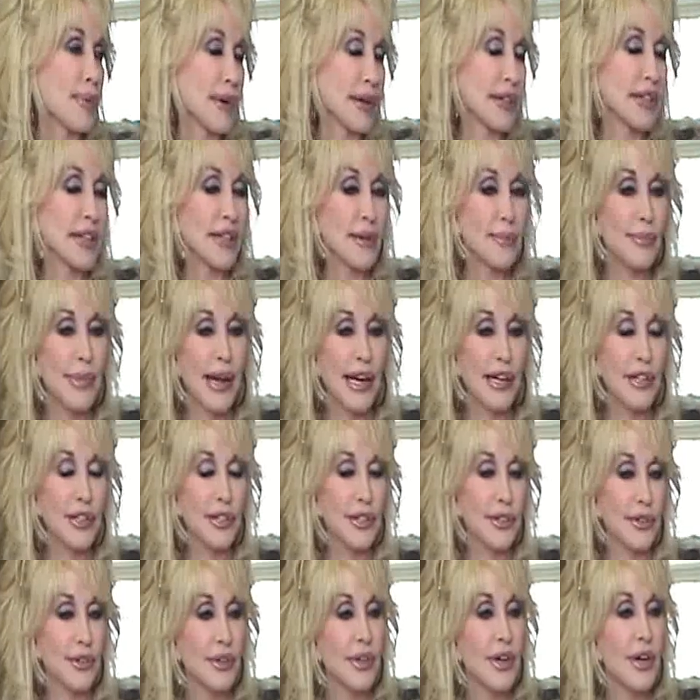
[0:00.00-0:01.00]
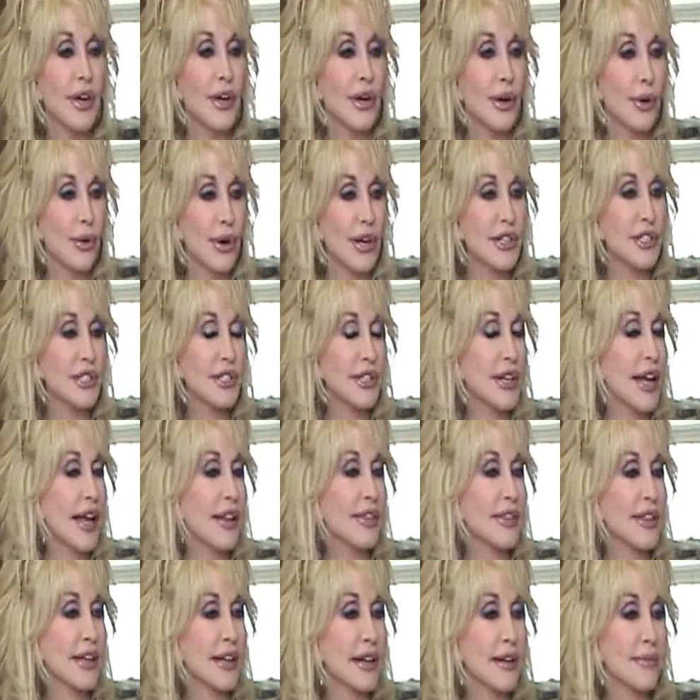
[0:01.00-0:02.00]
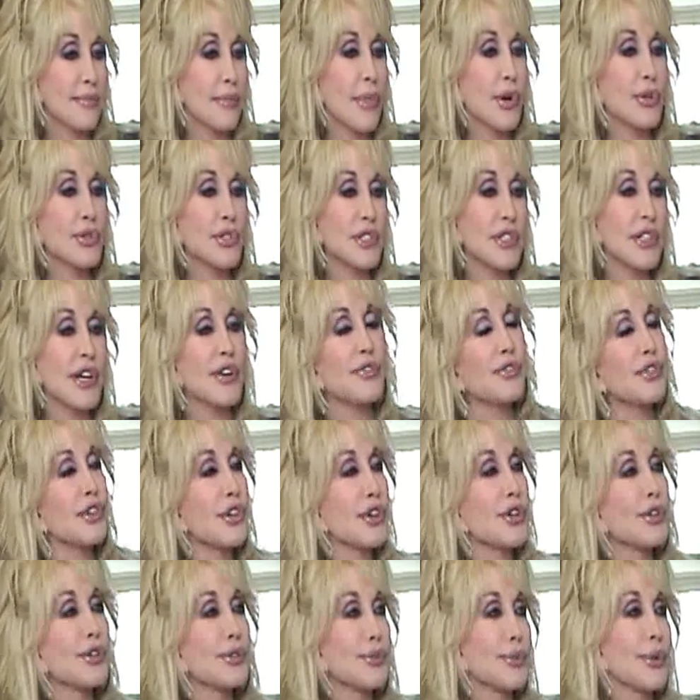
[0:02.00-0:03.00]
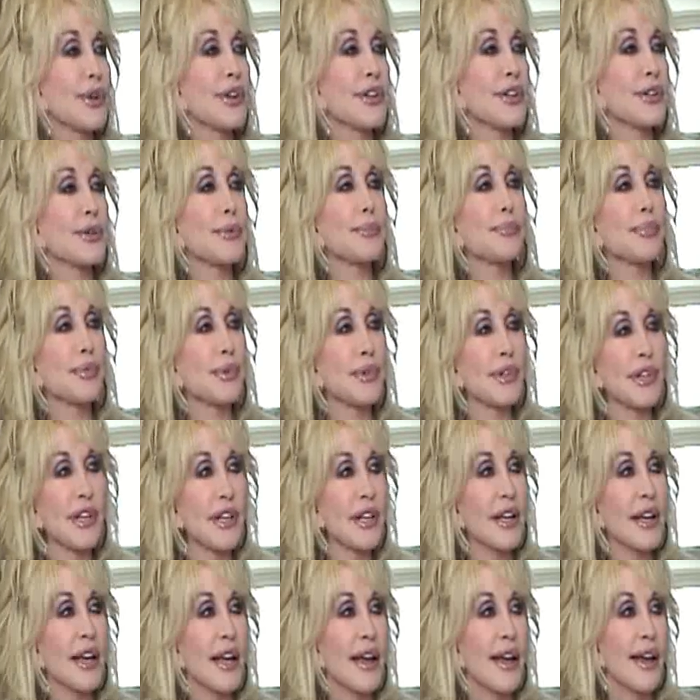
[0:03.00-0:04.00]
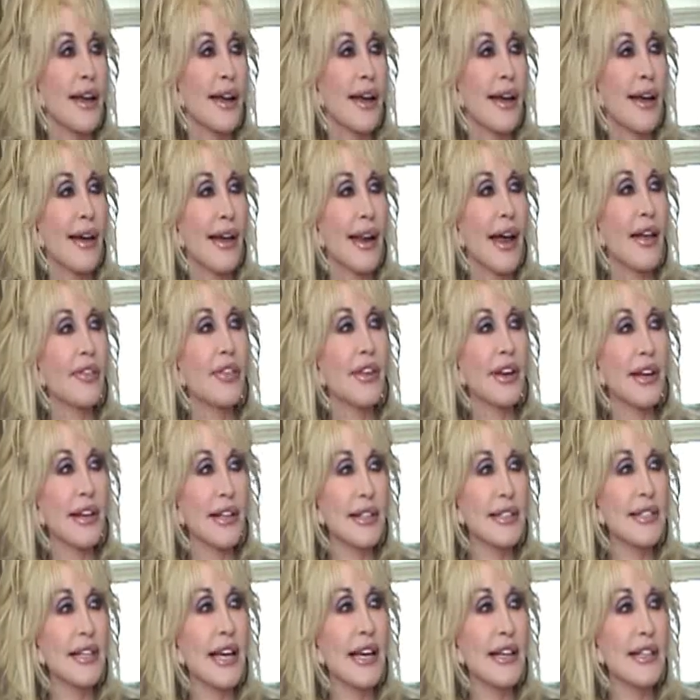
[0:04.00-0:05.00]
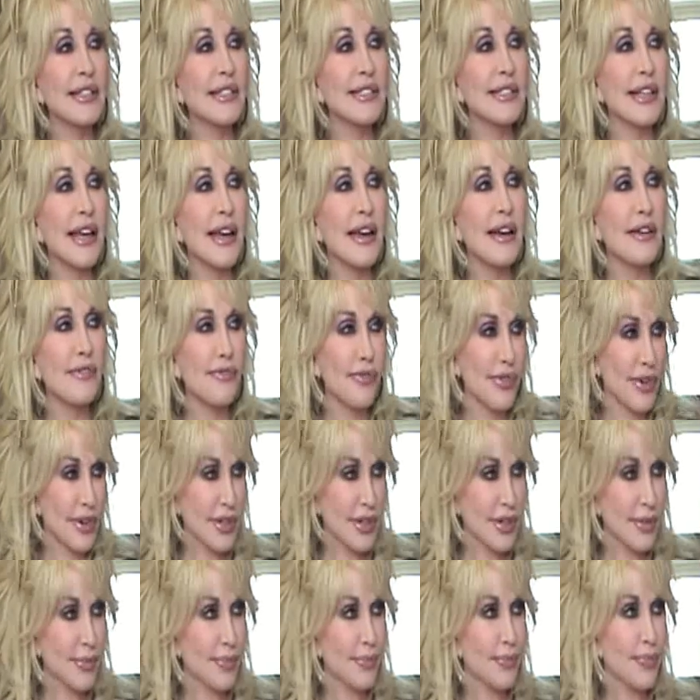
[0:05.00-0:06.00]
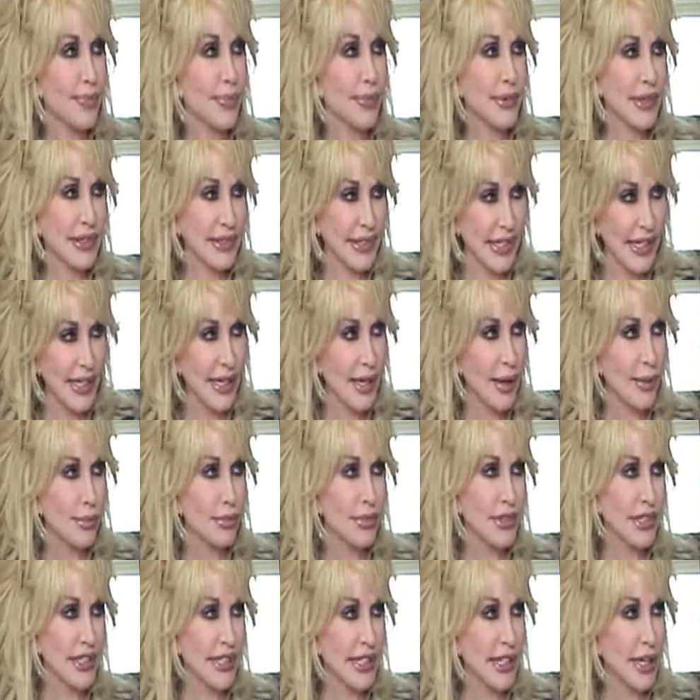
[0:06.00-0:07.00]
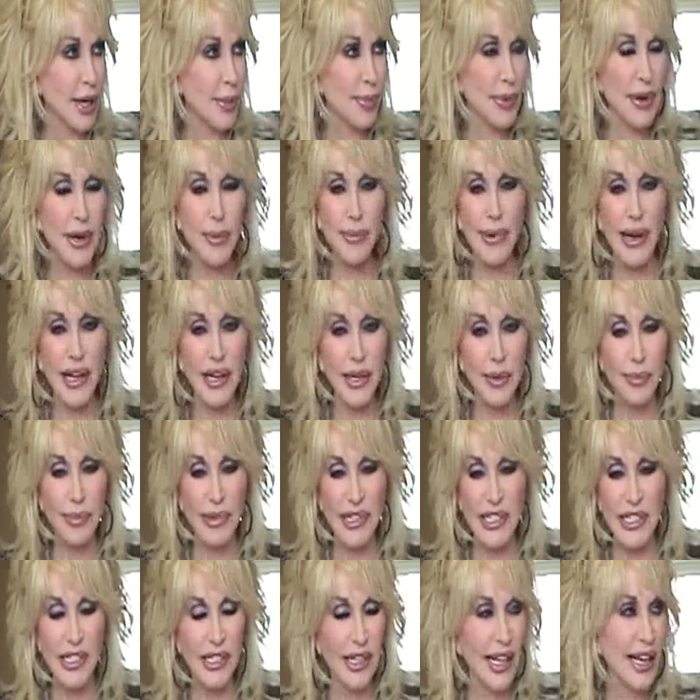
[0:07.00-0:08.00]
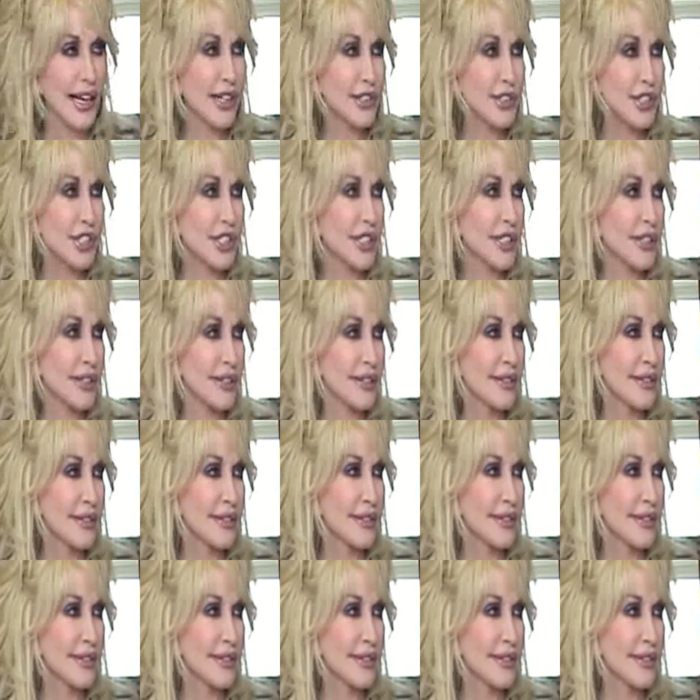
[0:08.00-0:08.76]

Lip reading: But getting back to your question, I think most country girls want to look pretty, and I think it takes effort to get up and clean up. Anybody can be slouchy.